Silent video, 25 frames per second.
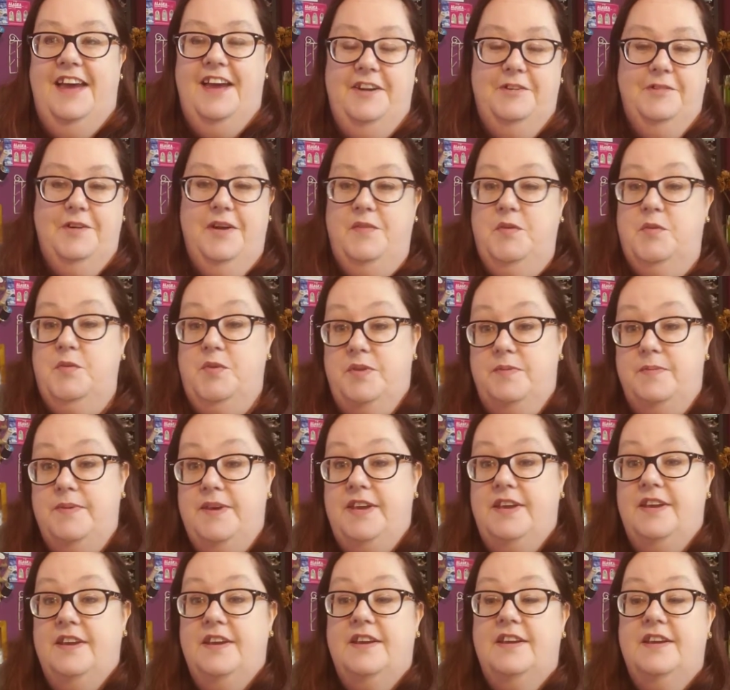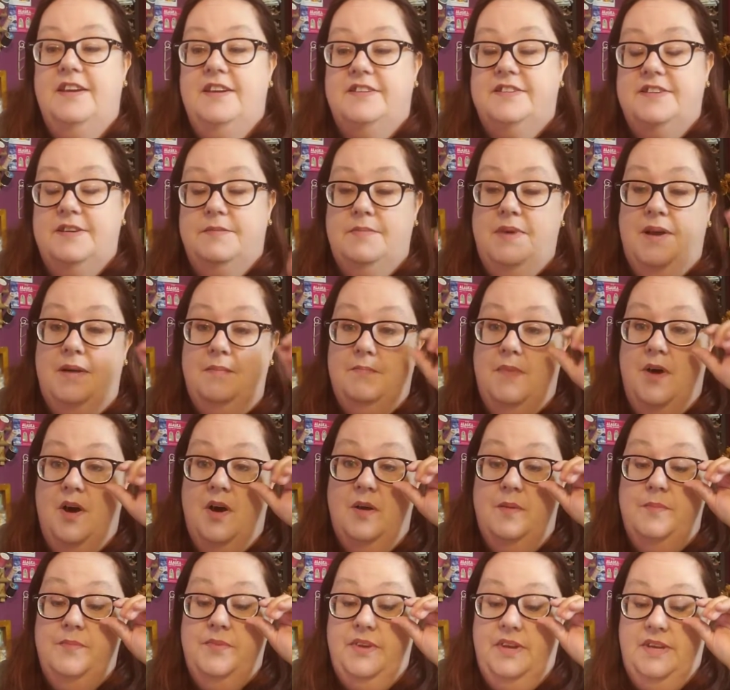don't have it with me. It's at my
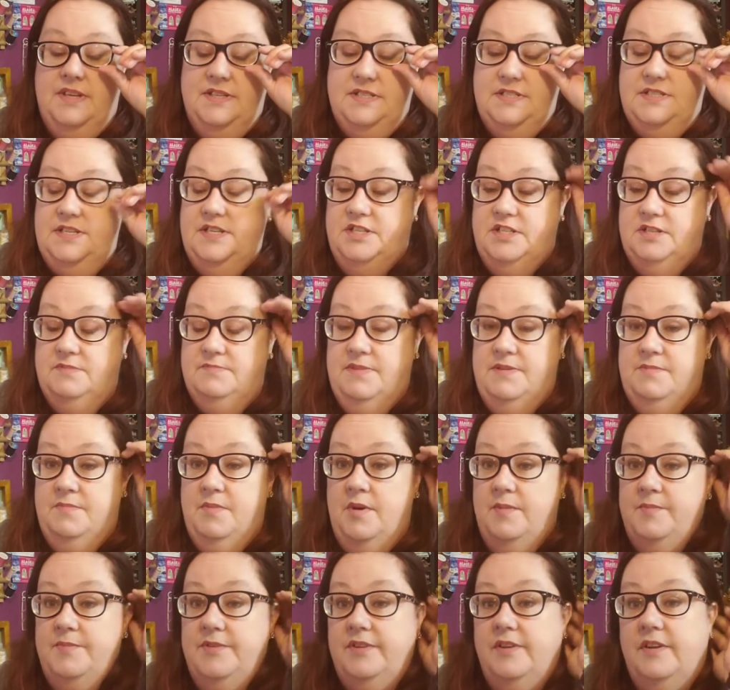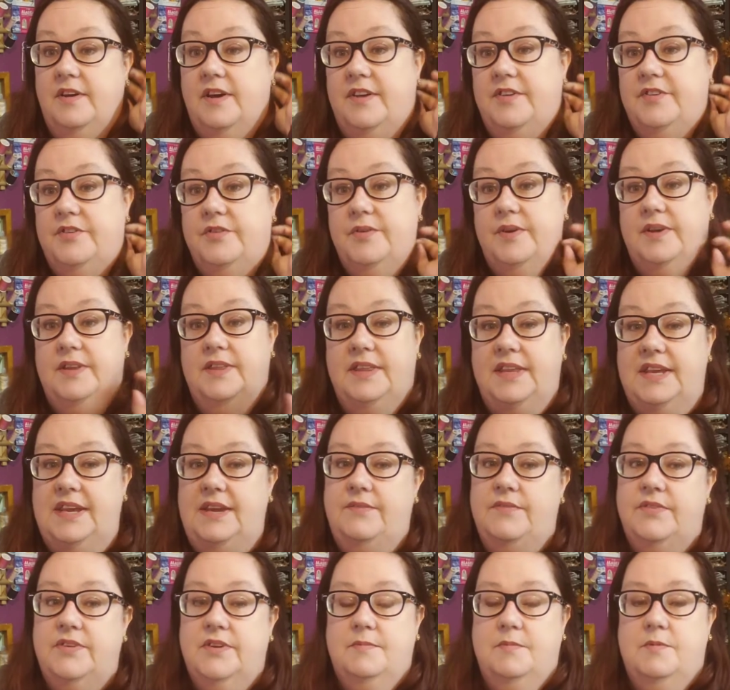mom's. I stitch at my mom's a lot, so I
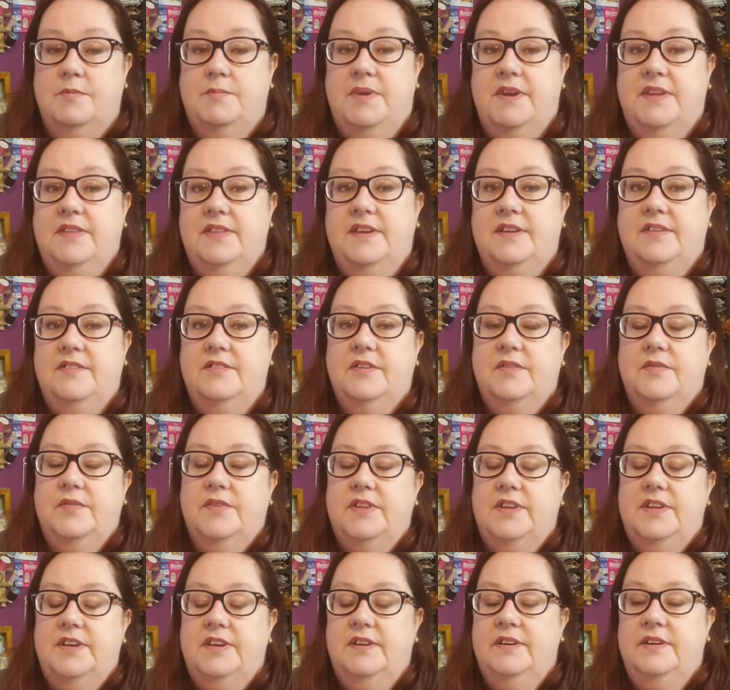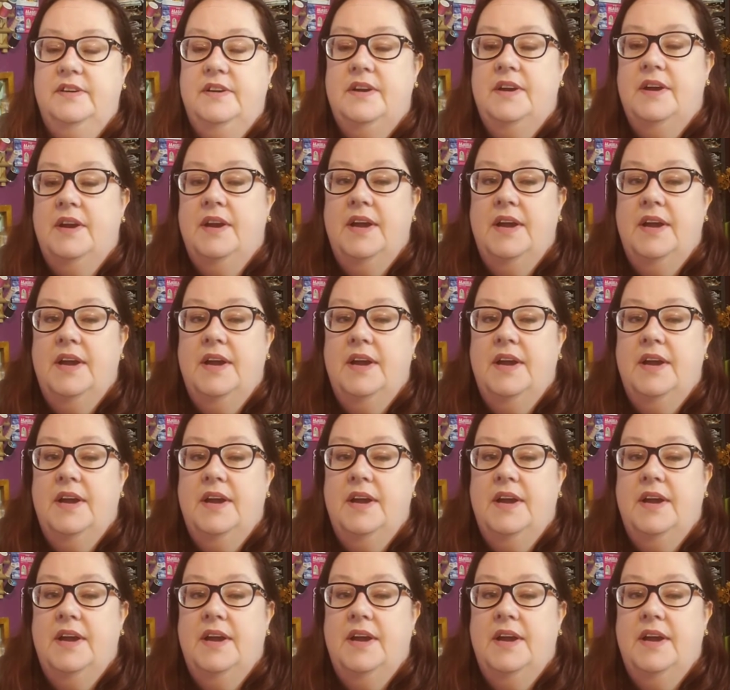leave some of my things over there.